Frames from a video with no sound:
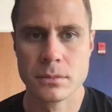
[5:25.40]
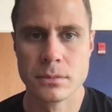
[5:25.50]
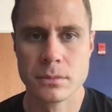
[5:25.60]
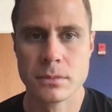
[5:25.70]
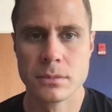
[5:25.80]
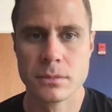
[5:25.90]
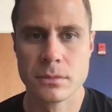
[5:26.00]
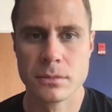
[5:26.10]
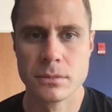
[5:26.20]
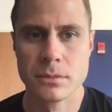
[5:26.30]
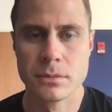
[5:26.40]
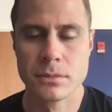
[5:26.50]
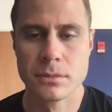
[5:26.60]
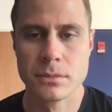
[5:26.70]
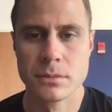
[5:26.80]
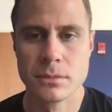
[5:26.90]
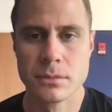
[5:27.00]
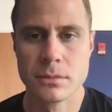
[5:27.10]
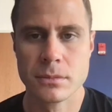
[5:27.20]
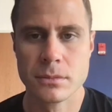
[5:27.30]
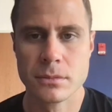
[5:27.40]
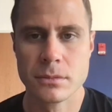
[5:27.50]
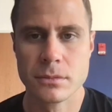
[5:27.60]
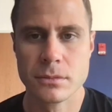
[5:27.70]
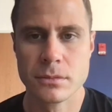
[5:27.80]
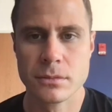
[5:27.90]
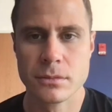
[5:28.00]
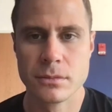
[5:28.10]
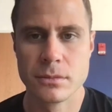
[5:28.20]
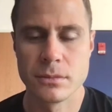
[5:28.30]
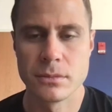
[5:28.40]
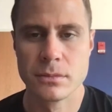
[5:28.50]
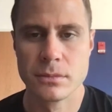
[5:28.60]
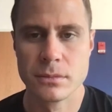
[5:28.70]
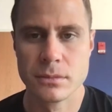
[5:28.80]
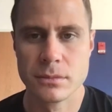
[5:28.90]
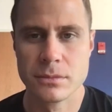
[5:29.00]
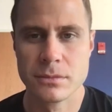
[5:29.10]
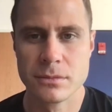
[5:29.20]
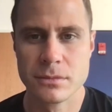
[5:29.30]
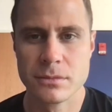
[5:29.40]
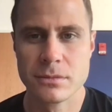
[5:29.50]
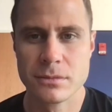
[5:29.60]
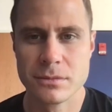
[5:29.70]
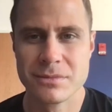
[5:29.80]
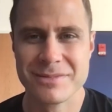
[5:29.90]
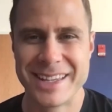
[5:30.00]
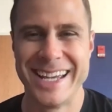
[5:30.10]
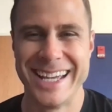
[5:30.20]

No words are spoken by the person on screen.